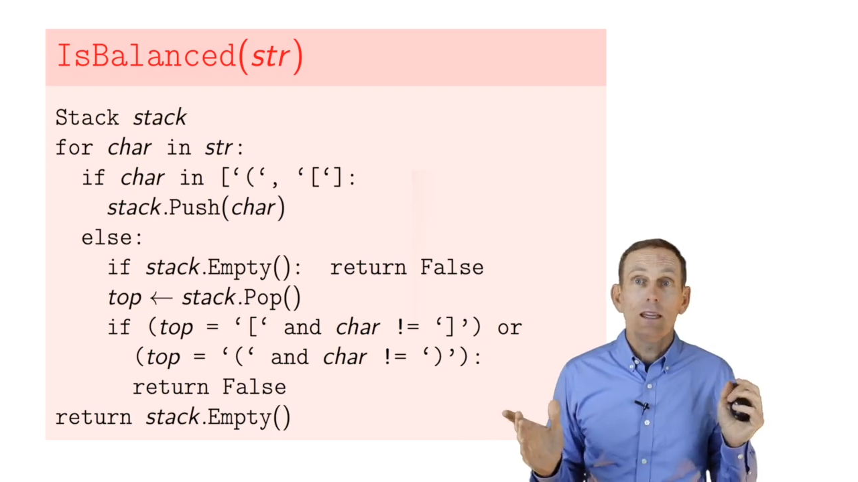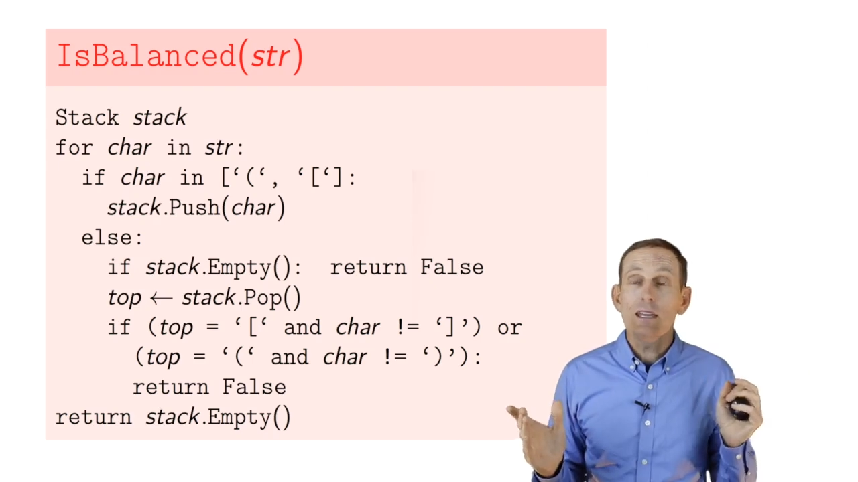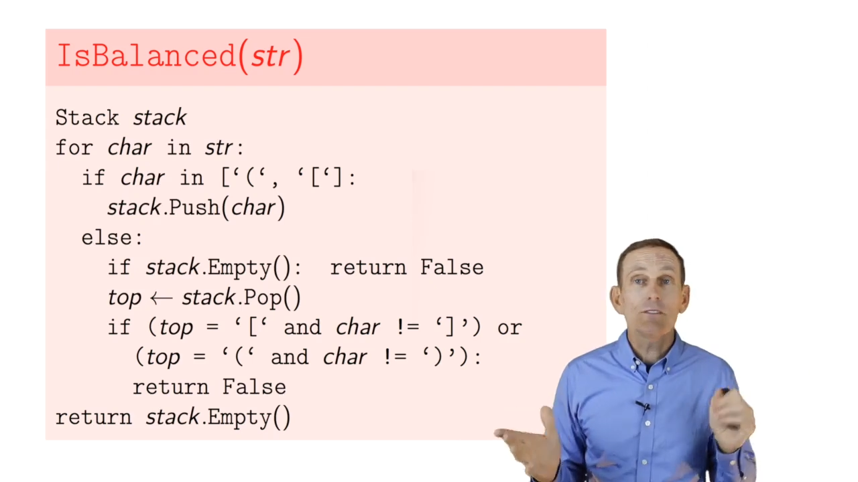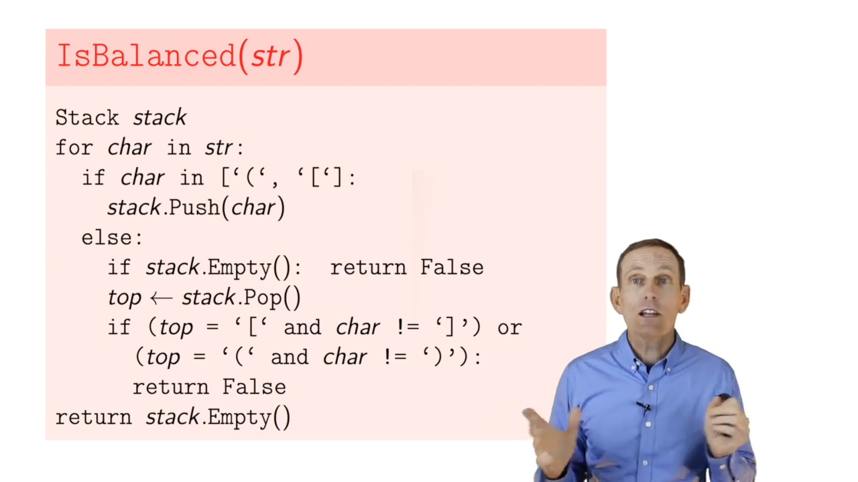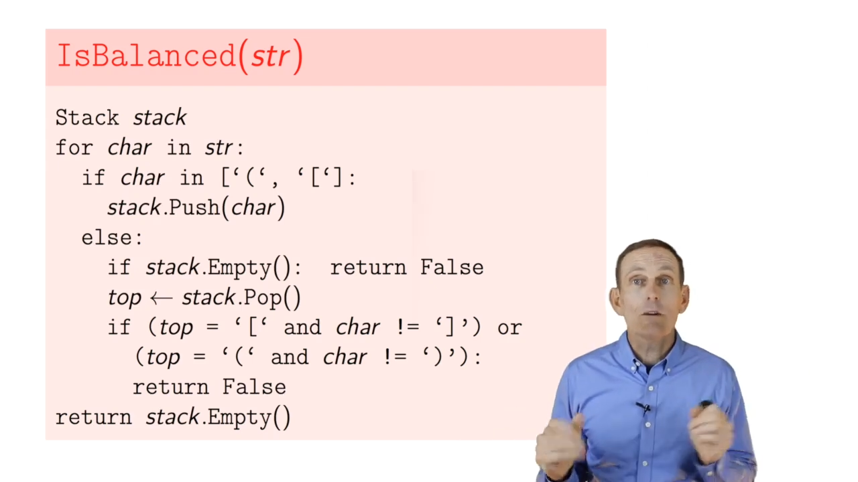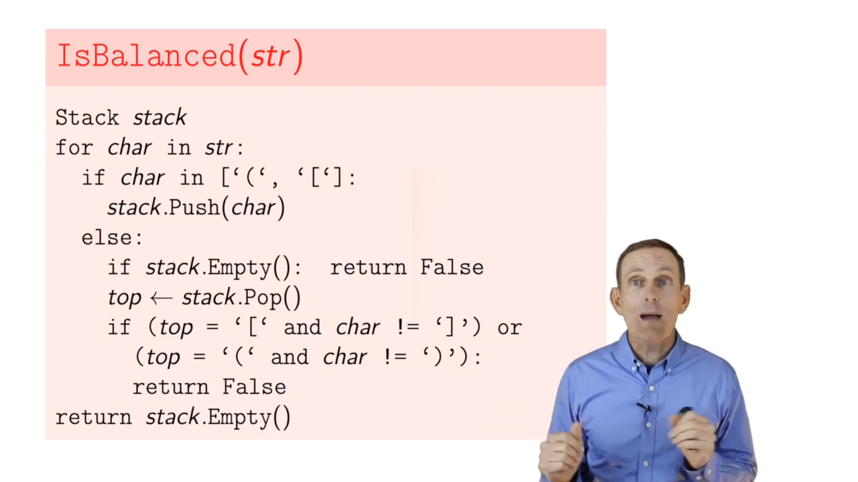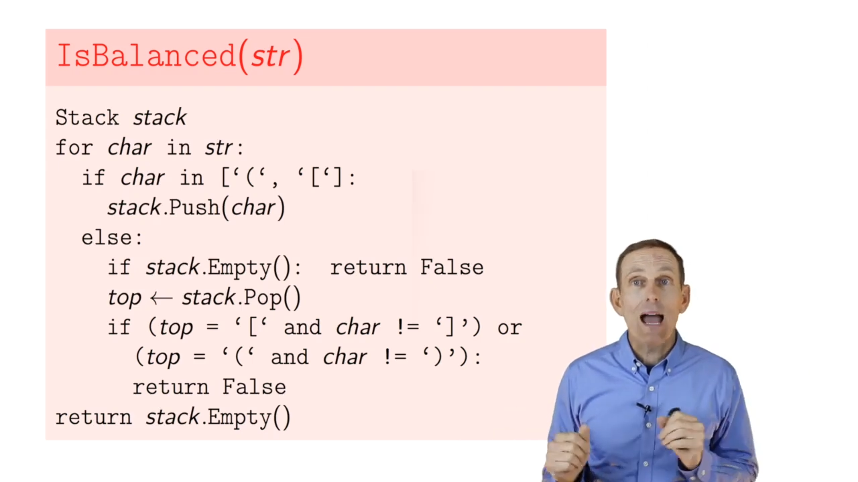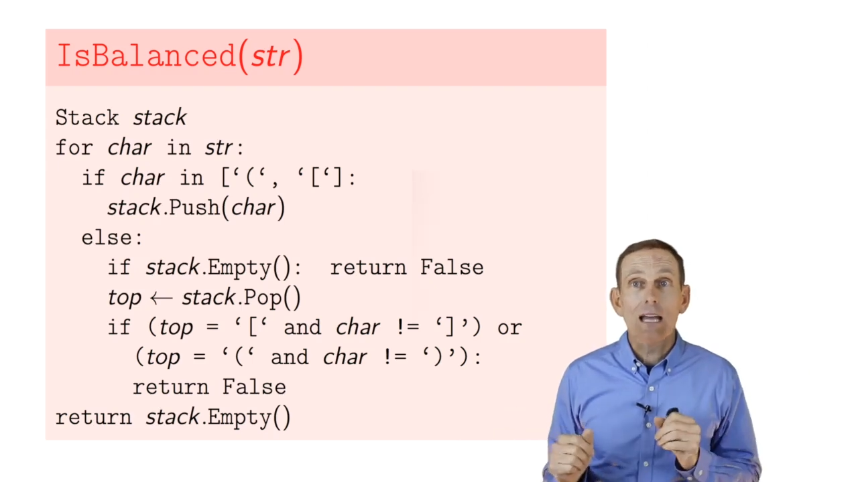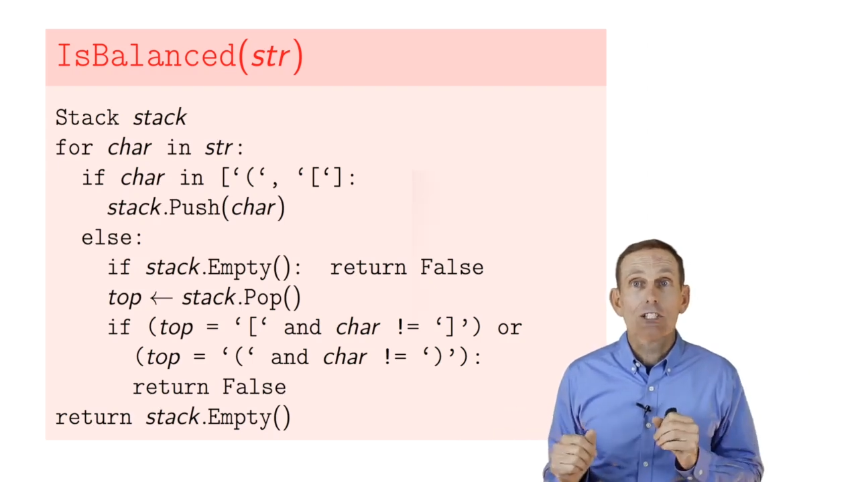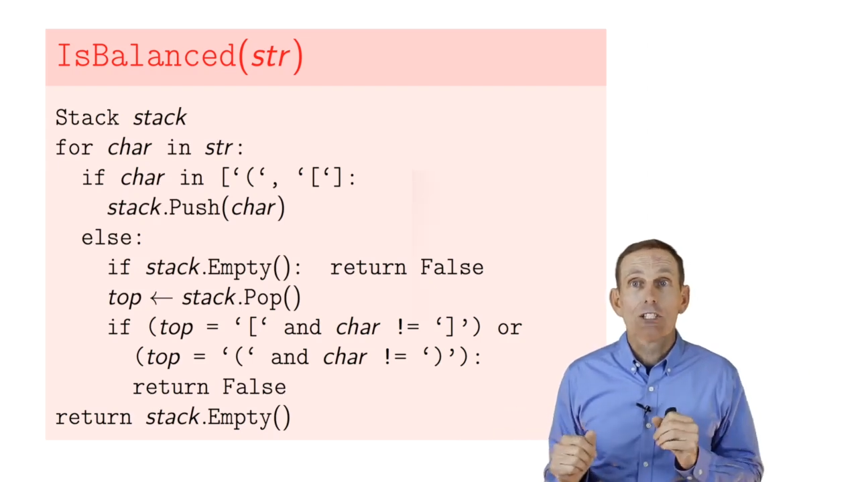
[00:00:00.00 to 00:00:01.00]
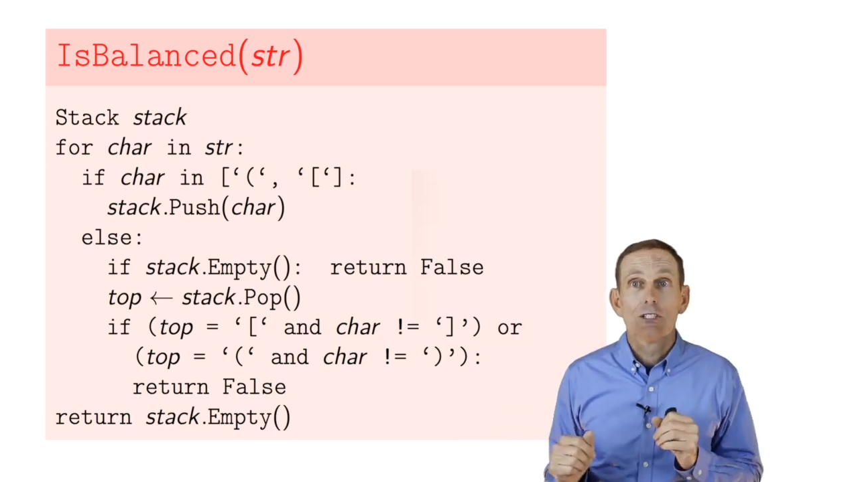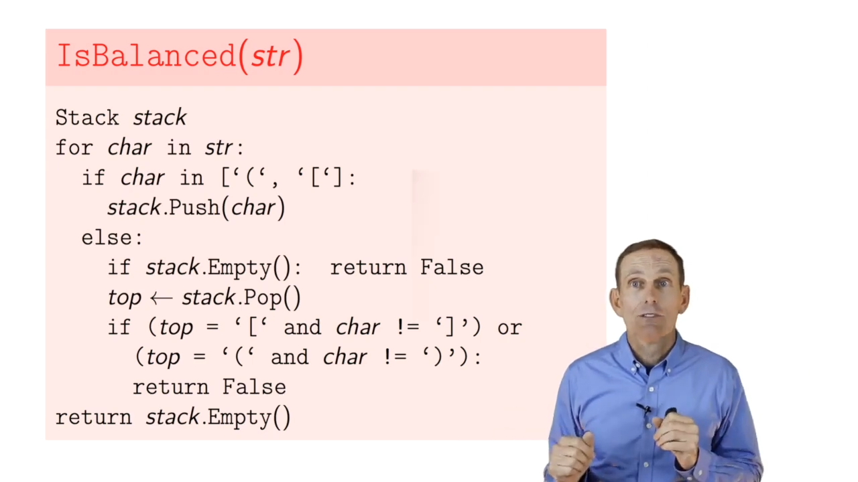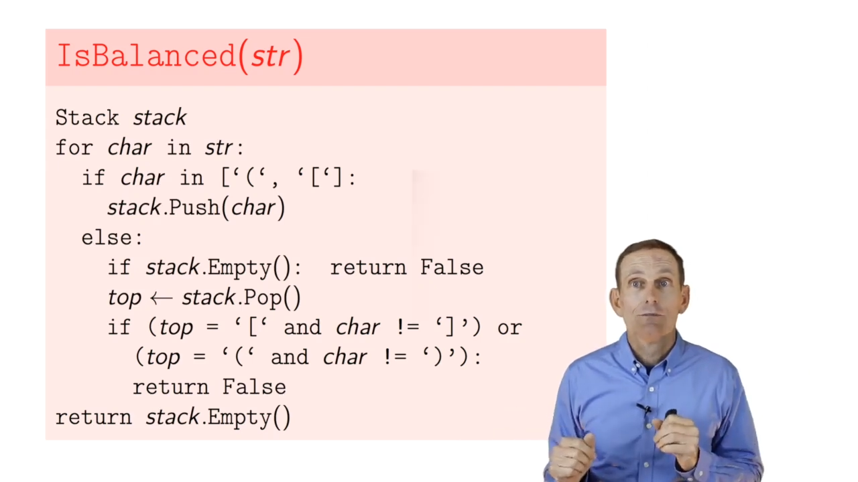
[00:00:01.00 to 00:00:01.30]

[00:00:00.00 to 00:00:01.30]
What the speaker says: If they don't match,